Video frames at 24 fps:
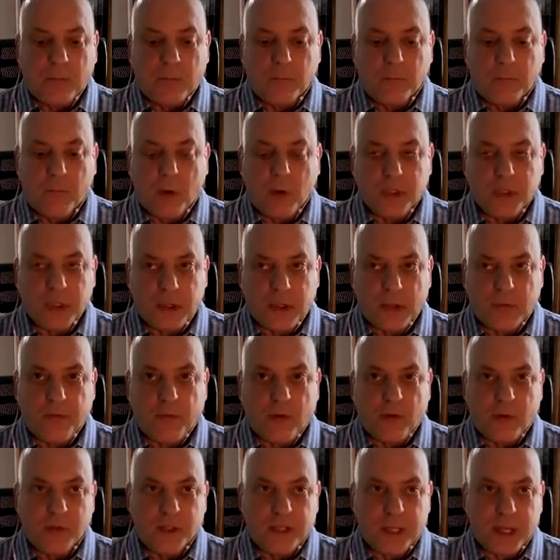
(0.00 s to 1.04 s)
most of the
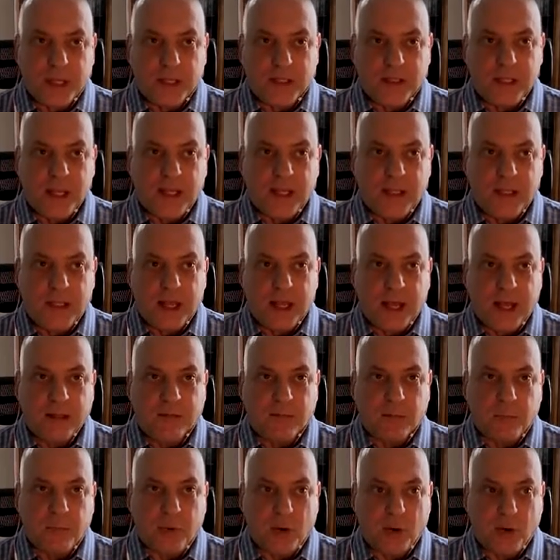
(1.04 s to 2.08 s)
folks that attend that
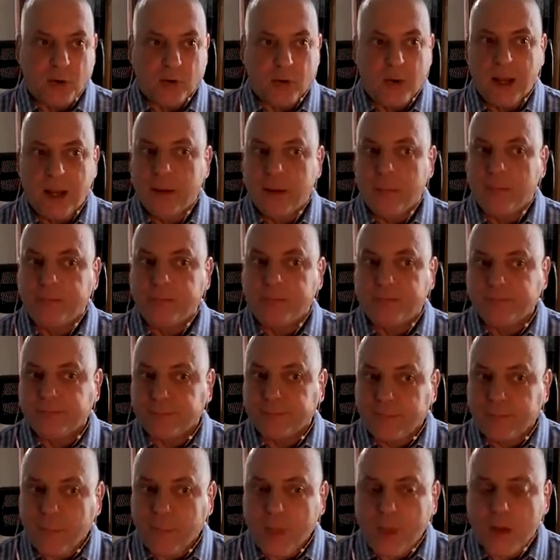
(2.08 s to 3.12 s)
program
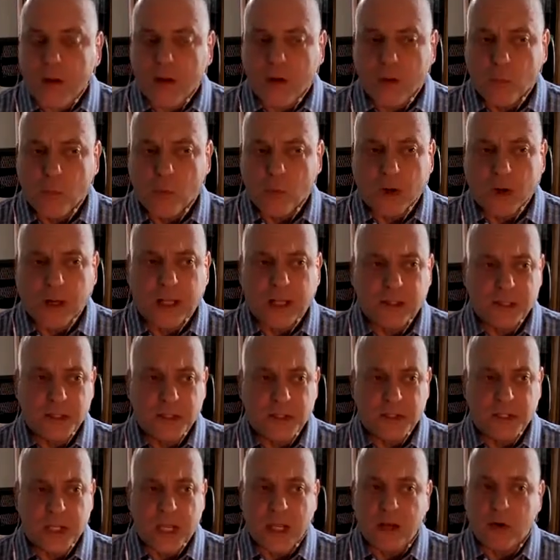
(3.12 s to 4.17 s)
work at the
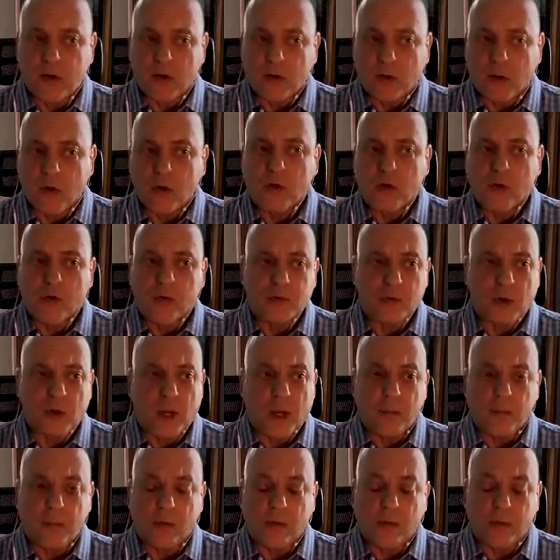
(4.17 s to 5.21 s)
state or local,
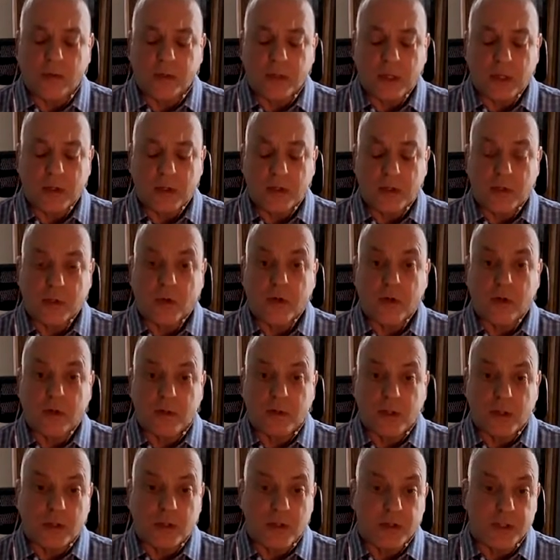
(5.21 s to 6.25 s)
tribal, or territorial
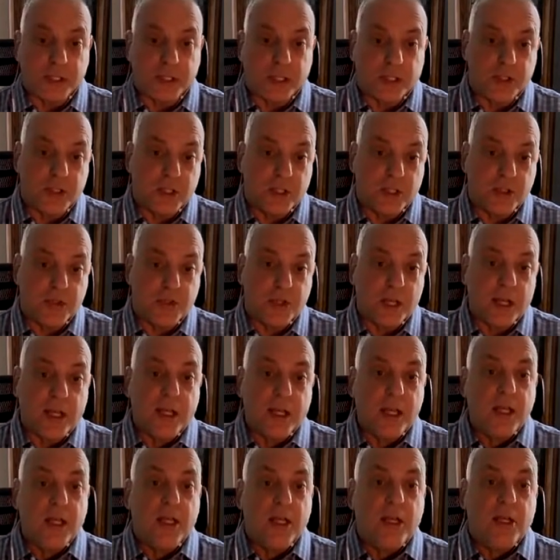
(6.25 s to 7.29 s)
jurisdictions.
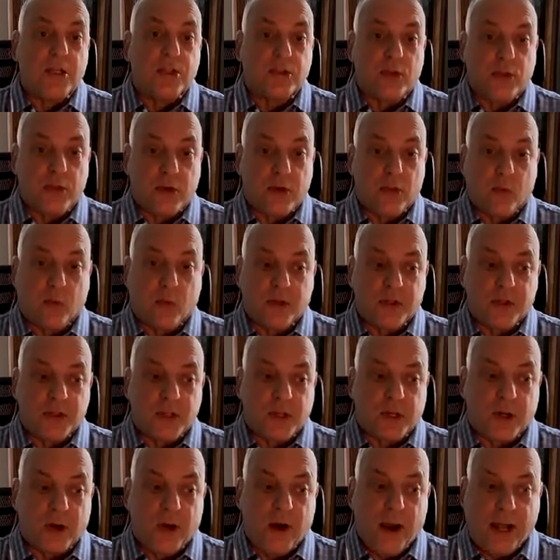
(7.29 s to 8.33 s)
So they're the ones
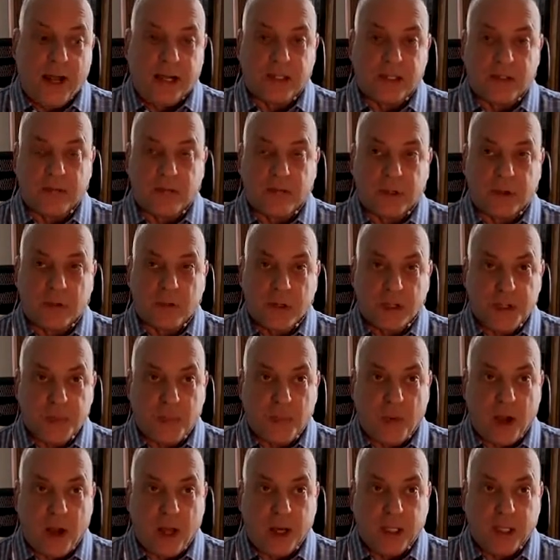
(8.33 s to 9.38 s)
that are actively
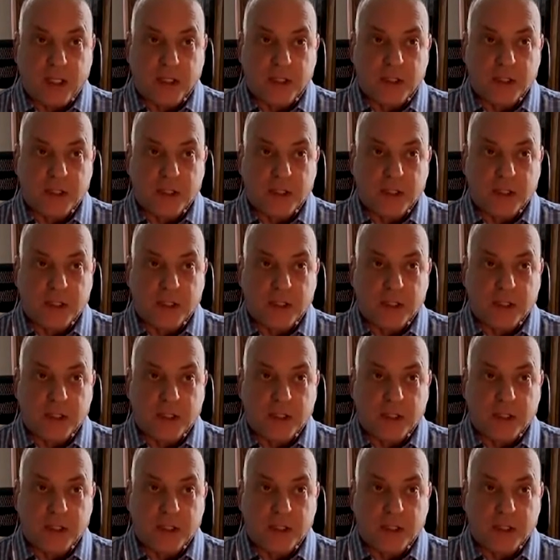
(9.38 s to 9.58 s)
responding